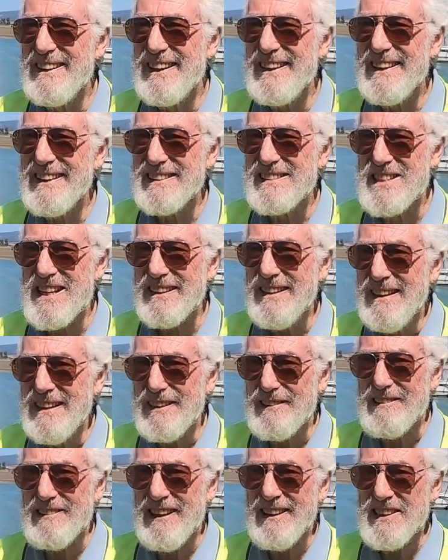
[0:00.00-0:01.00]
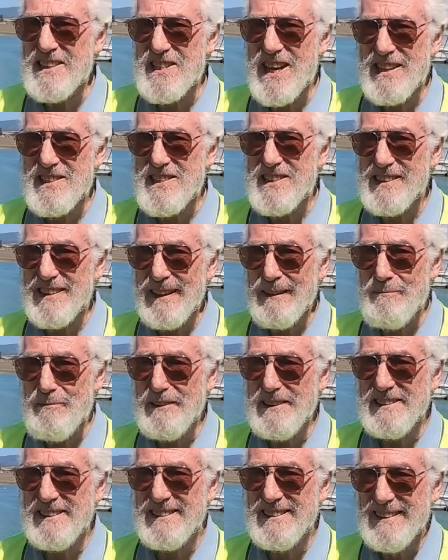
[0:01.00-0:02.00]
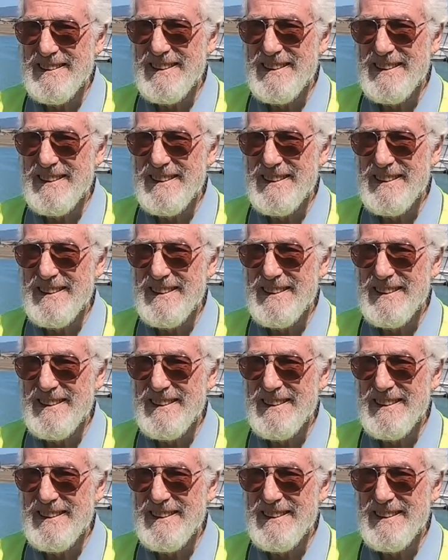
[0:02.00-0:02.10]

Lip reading: Ian said, "Christ, that's a leopard!"